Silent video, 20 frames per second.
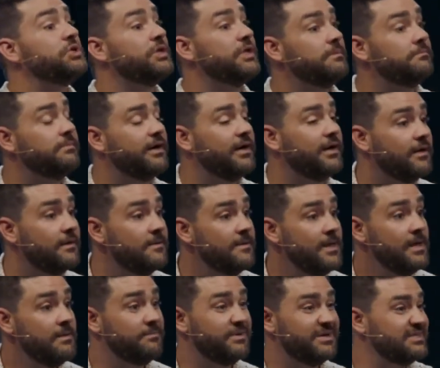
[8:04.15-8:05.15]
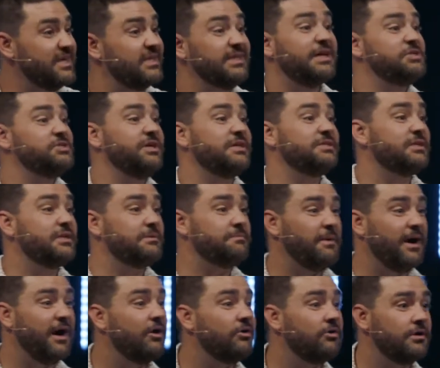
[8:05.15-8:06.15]
Empire. But it's not like she has any
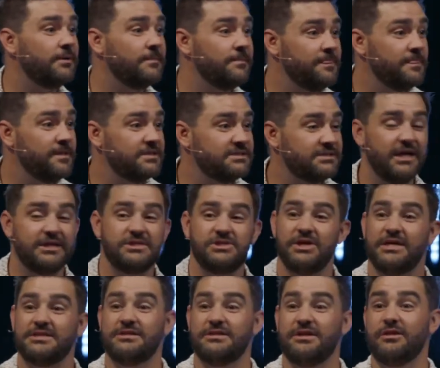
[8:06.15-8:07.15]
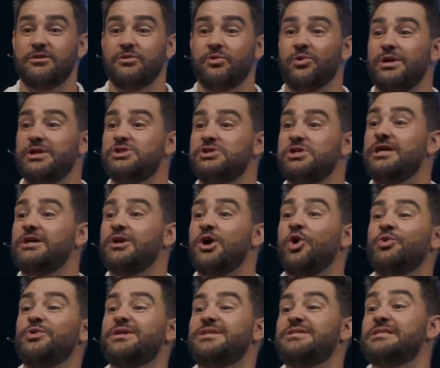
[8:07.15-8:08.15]
power. It's not like she has any authority. She can
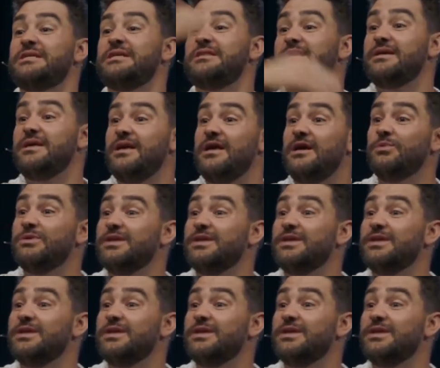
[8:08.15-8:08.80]
only see the king when the